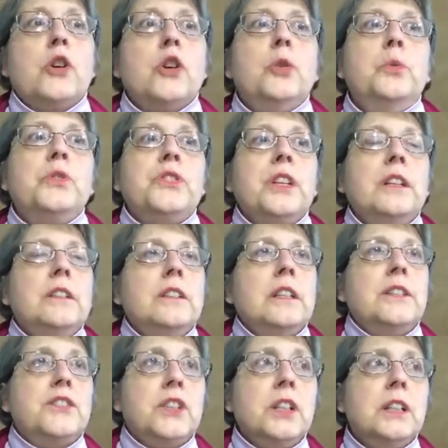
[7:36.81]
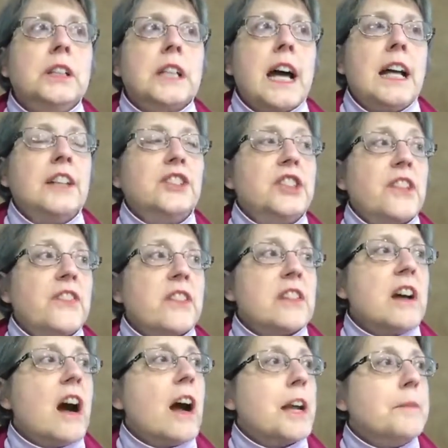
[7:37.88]
who was still in college at the
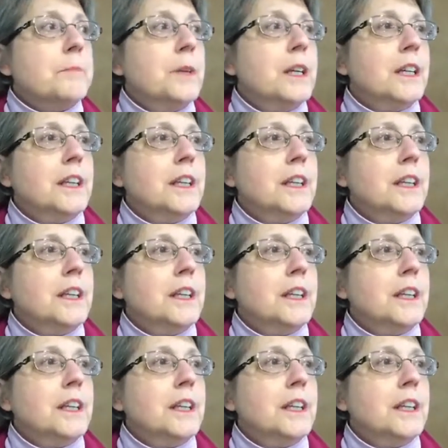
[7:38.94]
time,